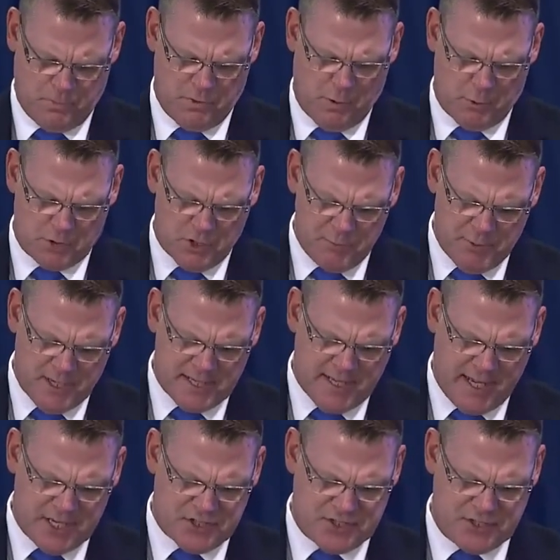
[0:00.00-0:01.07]
There were
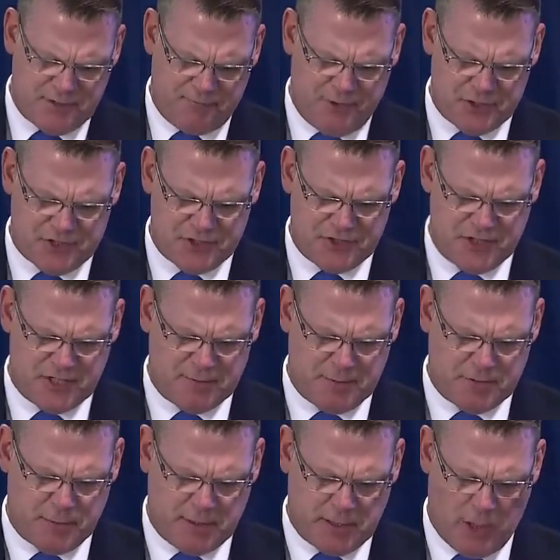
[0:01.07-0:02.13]
communication deficiencies
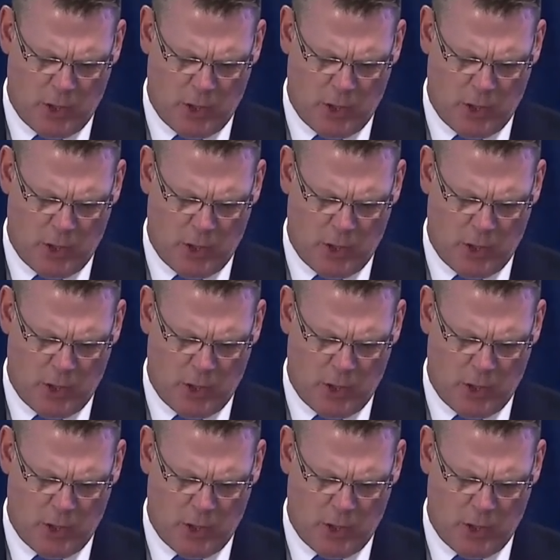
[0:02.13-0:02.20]
between